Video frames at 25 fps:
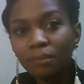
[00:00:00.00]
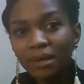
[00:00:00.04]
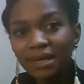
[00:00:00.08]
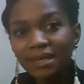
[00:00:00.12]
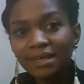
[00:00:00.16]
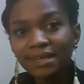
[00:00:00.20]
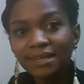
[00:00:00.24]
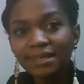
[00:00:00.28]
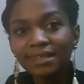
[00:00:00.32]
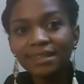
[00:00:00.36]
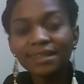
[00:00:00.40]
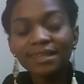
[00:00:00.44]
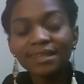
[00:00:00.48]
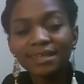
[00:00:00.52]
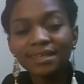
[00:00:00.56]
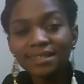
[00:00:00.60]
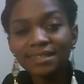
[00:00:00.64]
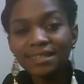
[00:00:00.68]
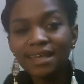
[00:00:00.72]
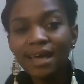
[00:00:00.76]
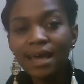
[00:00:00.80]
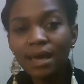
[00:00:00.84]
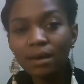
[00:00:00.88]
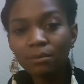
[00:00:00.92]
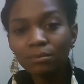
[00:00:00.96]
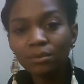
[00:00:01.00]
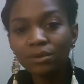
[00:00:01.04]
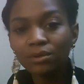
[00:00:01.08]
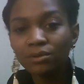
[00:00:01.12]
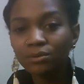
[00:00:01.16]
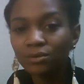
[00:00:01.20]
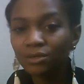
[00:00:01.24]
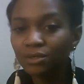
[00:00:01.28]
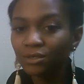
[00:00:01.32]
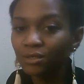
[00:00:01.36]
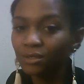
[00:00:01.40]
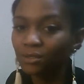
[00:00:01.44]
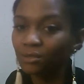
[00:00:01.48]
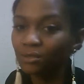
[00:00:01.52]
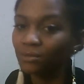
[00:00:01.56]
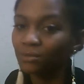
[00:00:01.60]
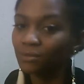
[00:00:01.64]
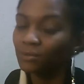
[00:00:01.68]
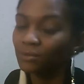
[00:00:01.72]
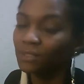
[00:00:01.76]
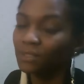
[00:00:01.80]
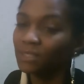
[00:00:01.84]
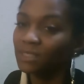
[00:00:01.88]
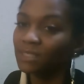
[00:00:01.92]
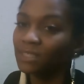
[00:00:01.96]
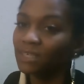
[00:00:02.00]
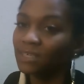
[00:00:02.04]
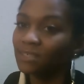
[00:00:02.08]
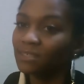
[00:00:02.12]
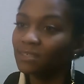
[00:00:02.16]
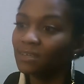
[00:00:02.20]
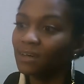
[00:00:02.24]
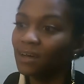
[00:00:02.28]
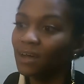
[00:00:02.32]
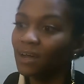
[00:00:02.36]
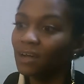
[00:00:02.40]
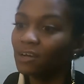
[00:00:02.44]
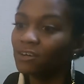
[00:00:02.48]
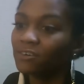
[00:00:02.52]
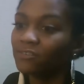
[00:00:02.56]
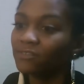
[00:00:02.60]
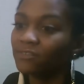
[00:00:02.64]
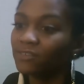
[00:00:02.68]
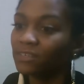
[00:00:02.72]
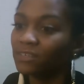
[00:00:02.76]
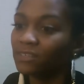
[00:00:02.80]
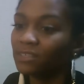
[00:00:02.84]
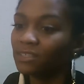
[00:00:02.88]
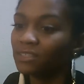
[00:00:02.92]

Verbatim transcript: making things happen on your own, because that's the Hierophant.